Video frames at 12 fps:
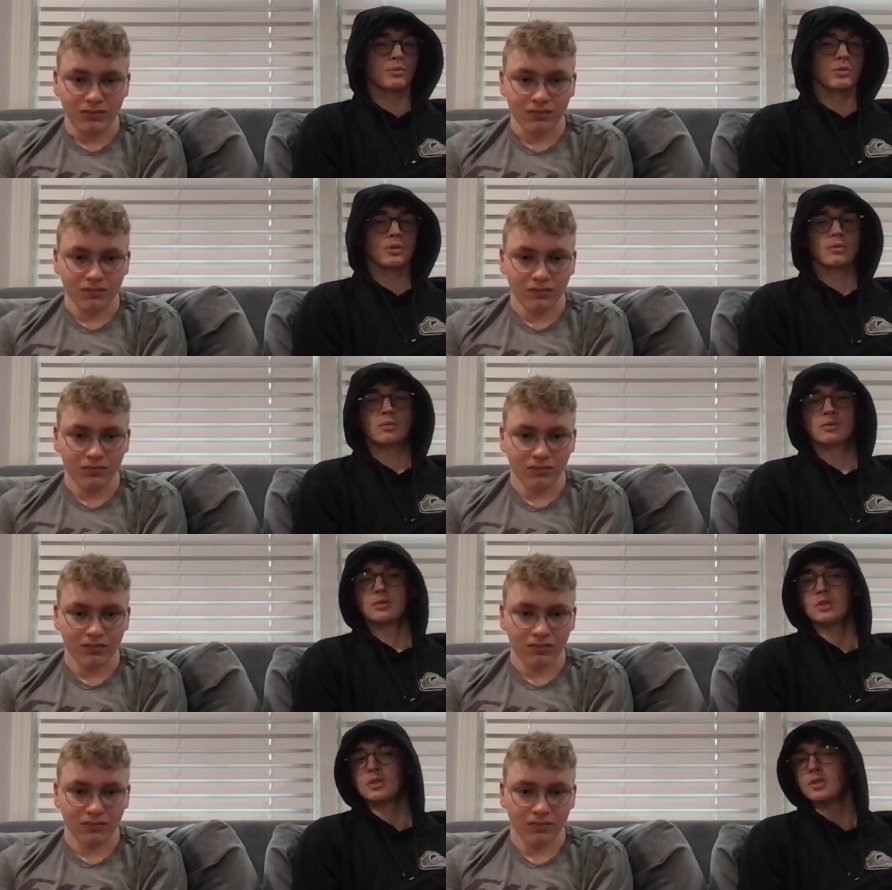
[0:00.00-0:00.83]
Speaker 1: what
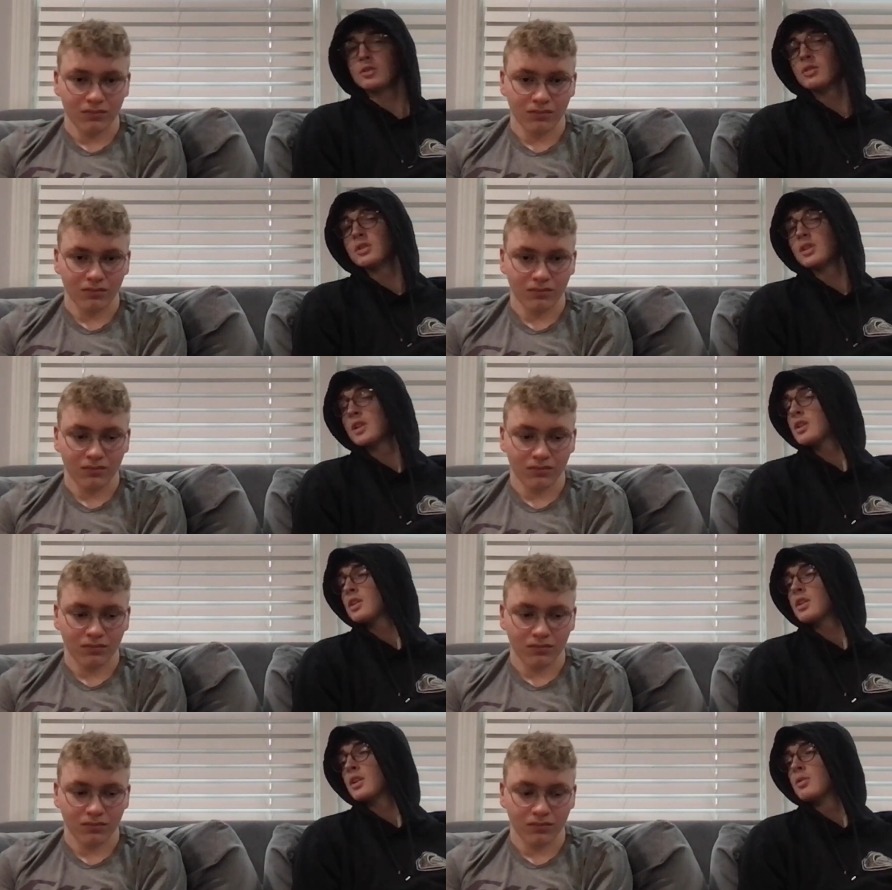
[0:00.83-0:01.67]
do you know
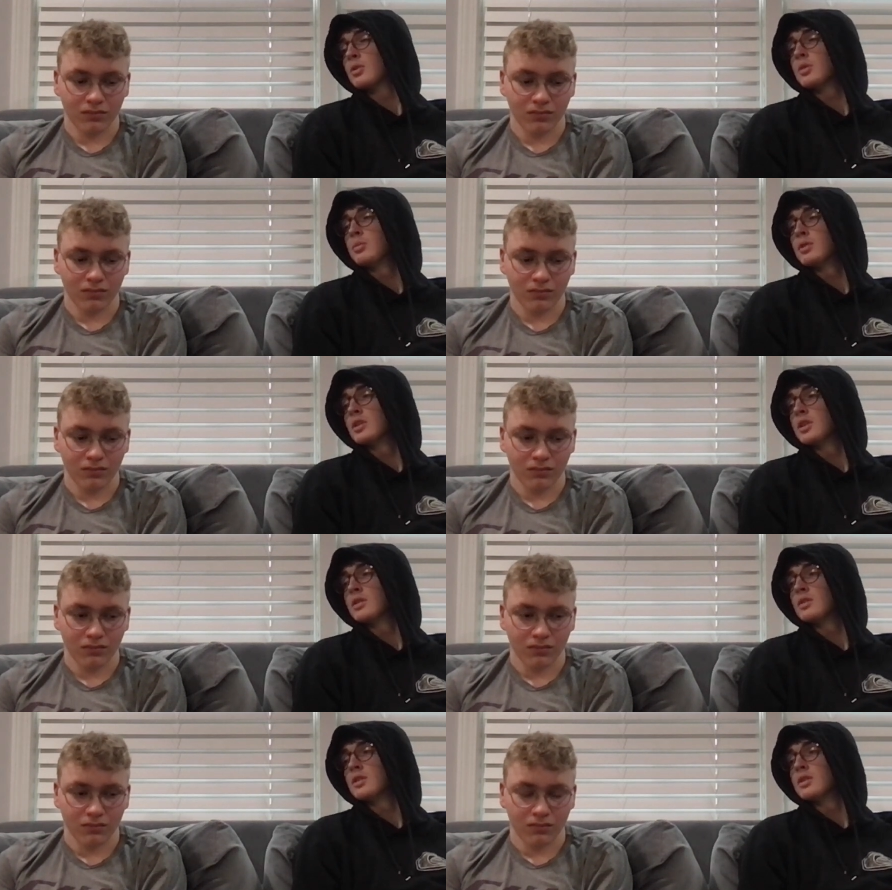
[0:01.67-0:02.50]
exactly like what he
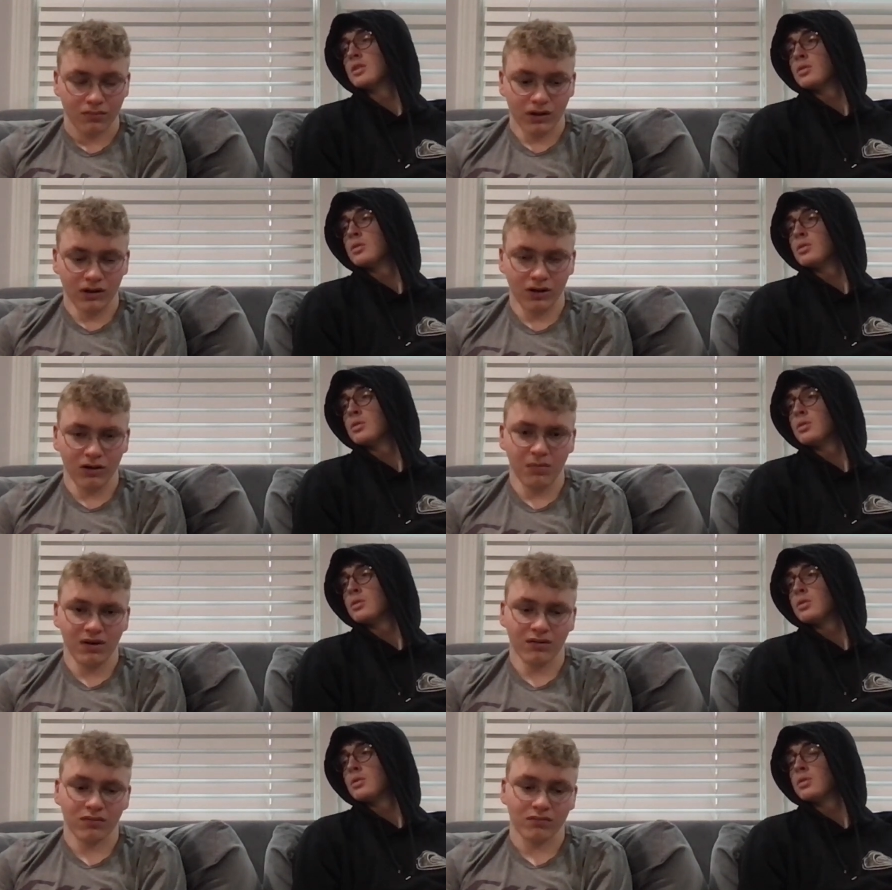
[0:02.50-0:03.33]
believed in?
Speaker 2: You
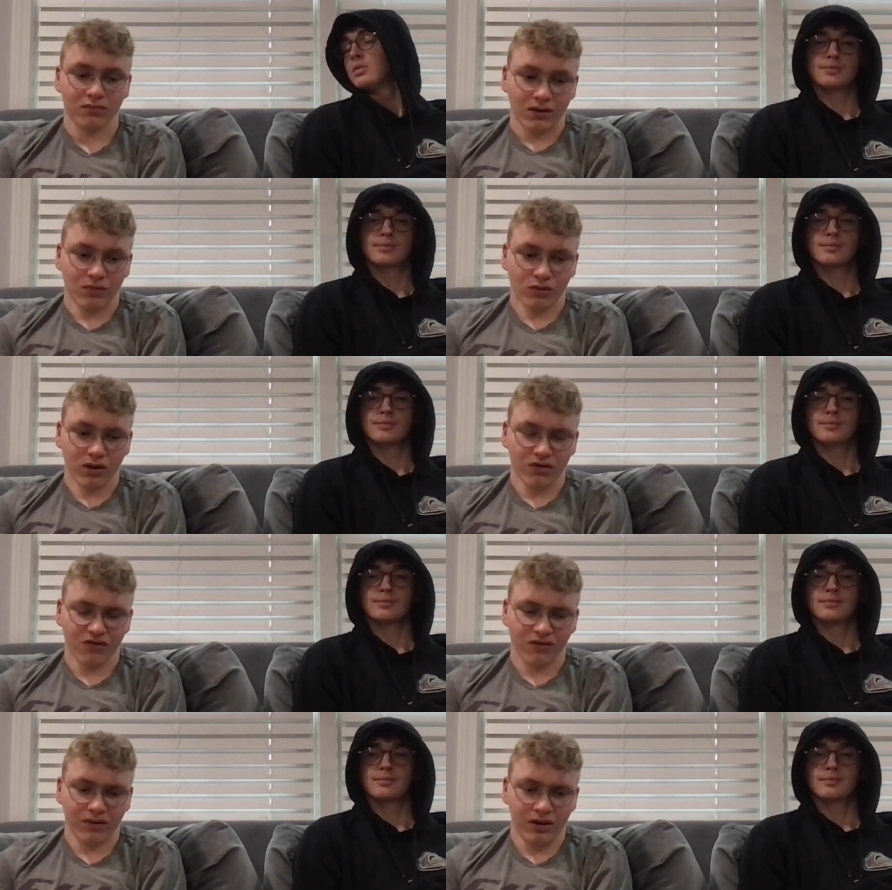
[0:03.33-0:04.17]
mean
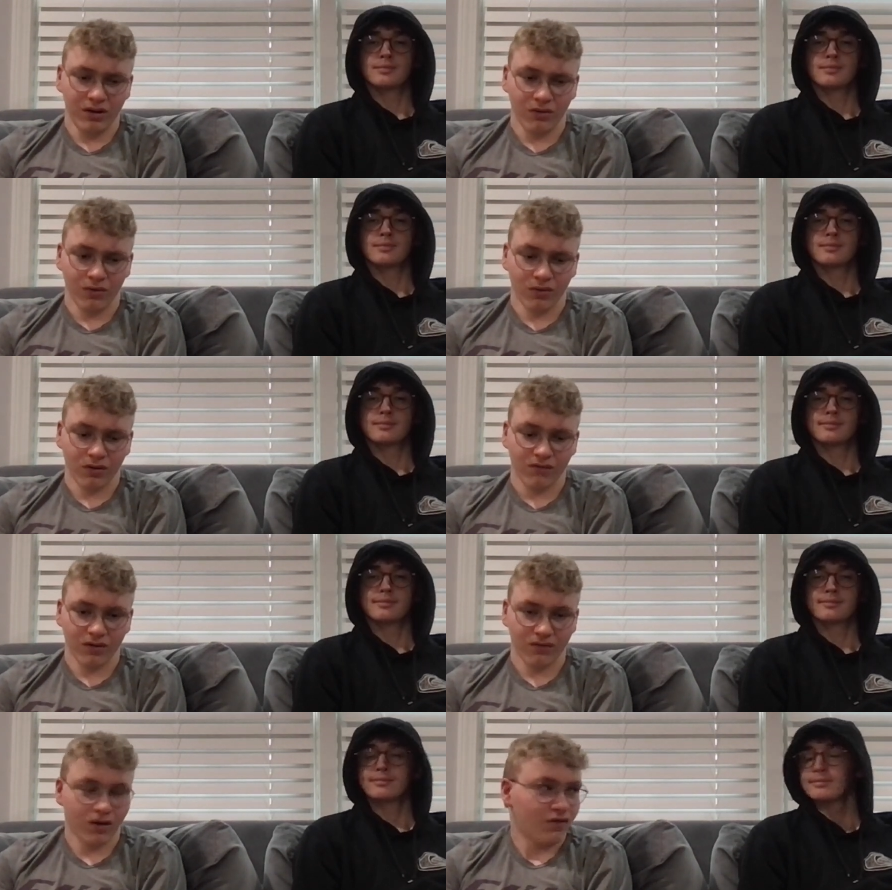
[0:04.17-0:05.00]
religiously or
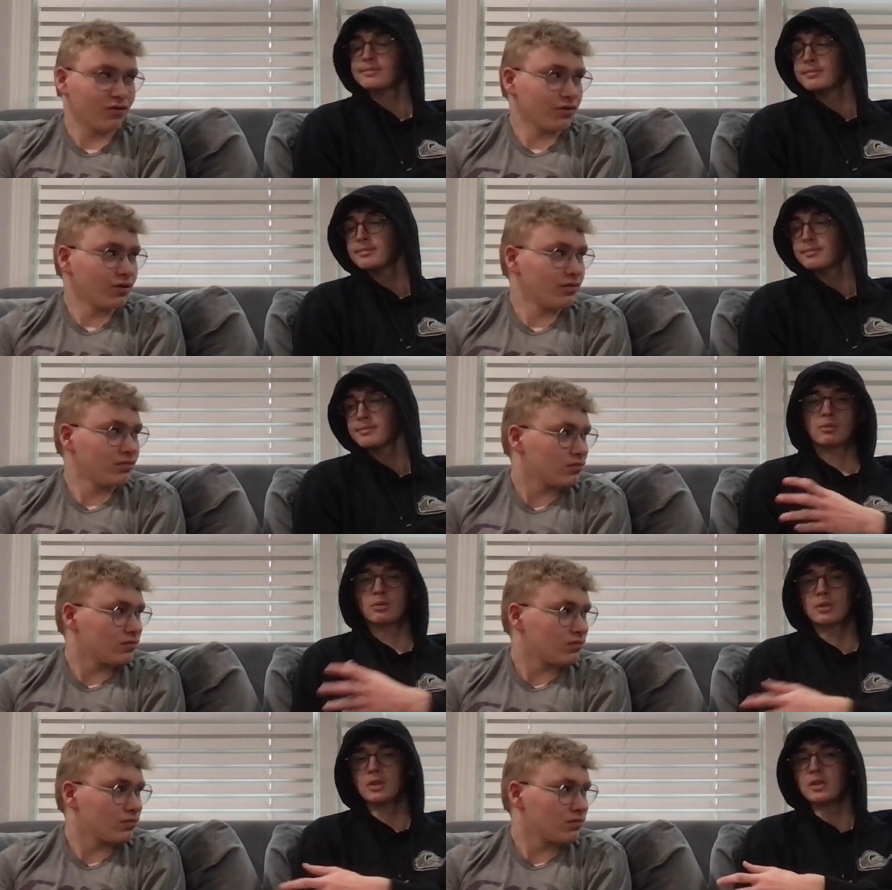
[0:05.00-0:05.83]
philosophically?
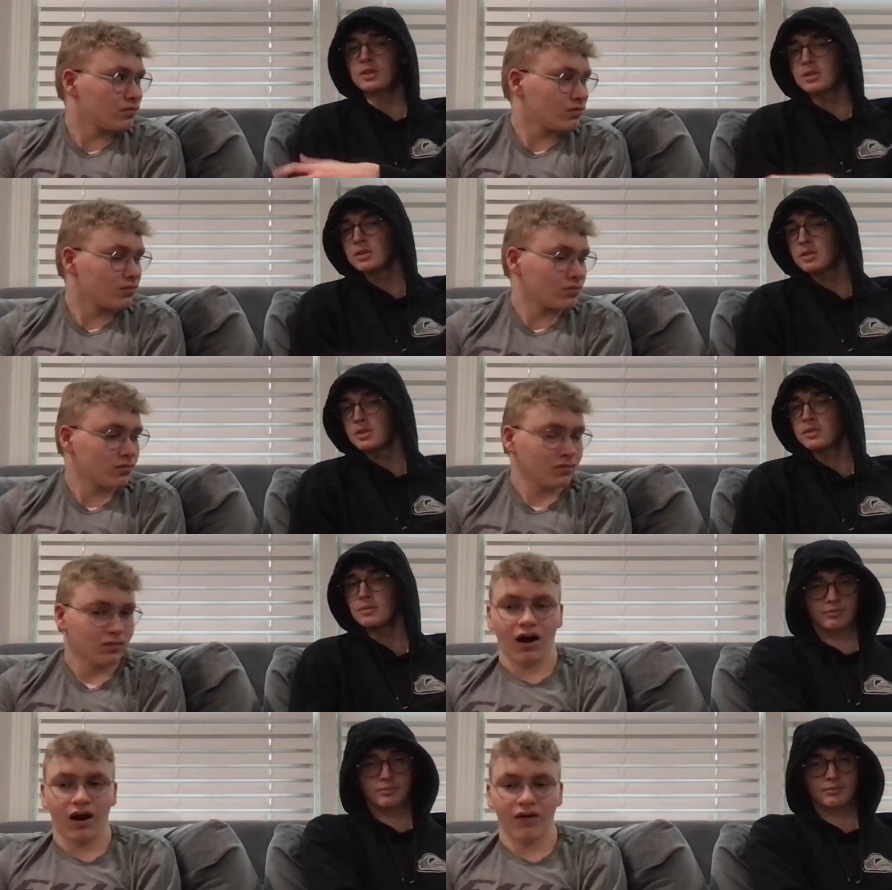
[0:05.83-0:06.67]
Religiously.
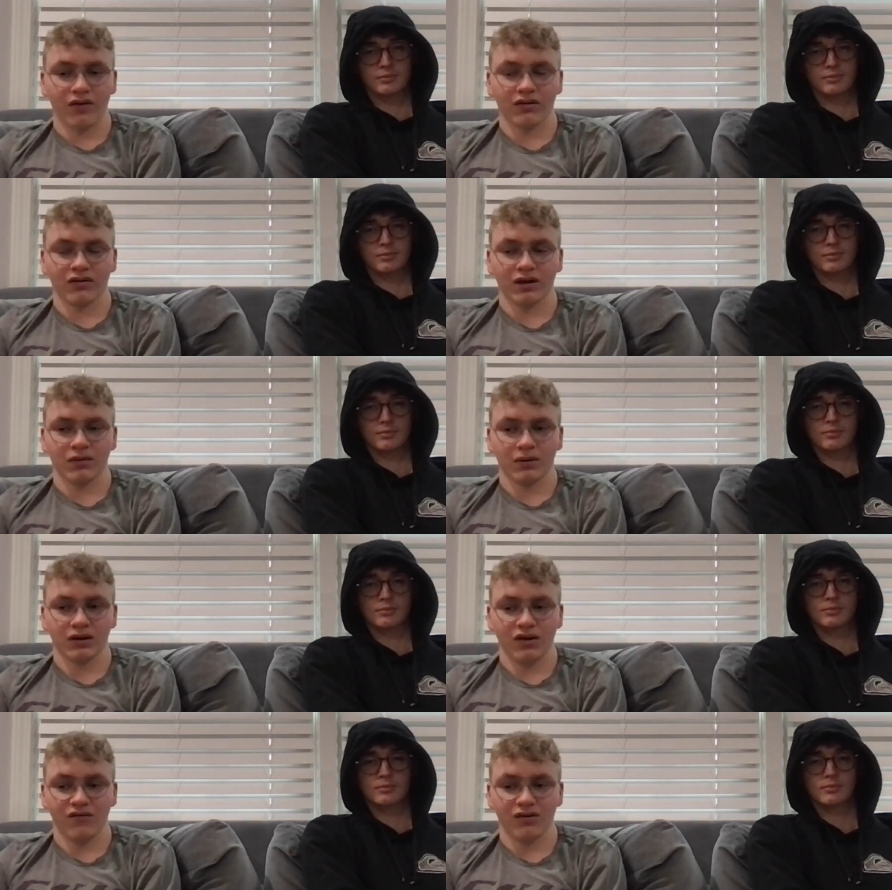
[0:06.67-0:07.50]
I think that he
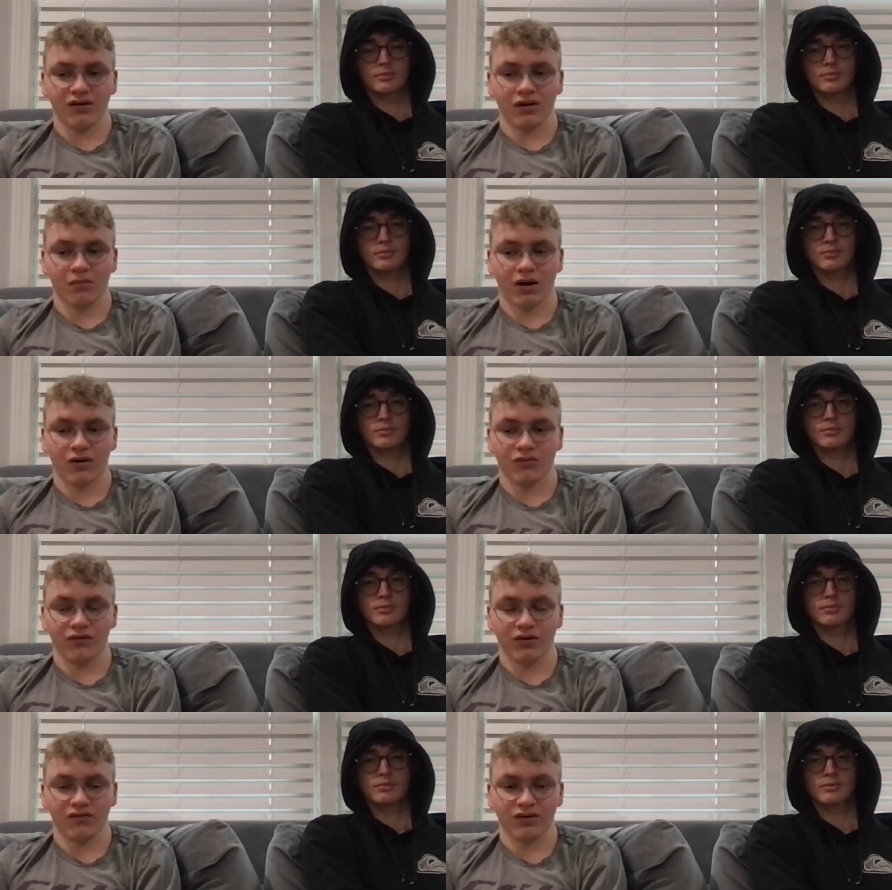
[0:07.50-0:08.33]
believed in a
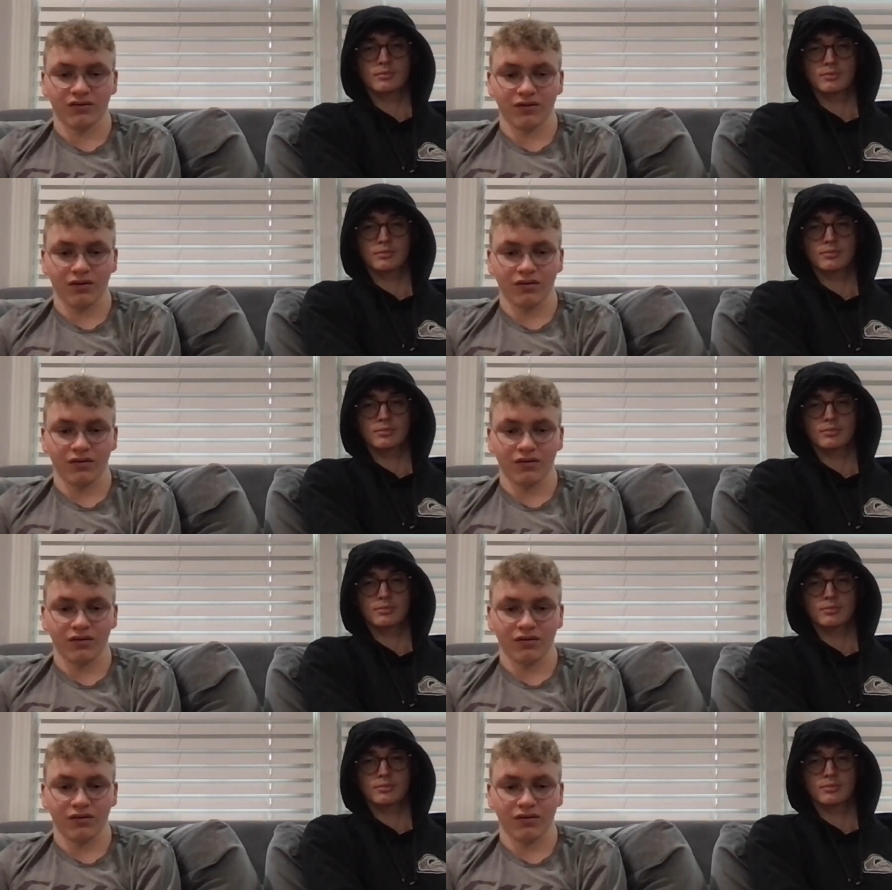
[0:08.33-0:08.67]
monotheistic de-